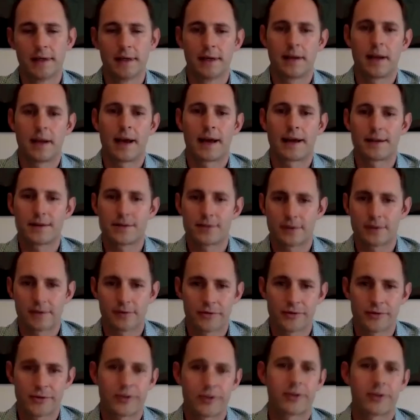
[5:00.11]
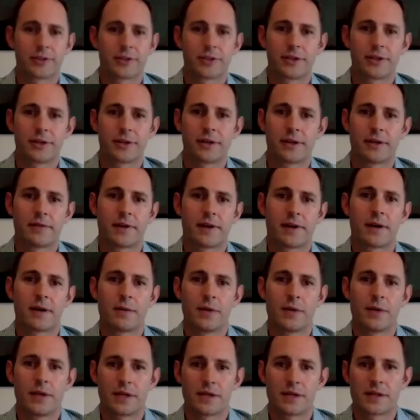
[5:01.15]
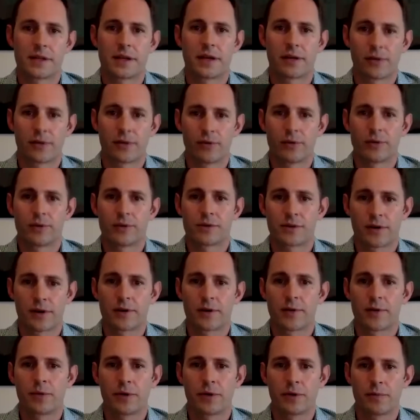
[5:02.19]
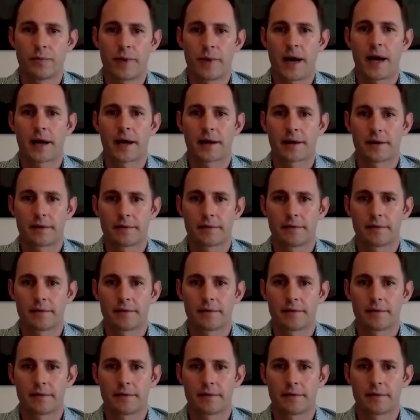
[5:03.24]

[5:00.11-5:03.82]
9 servers in our shared environment as they grew and started to build back and,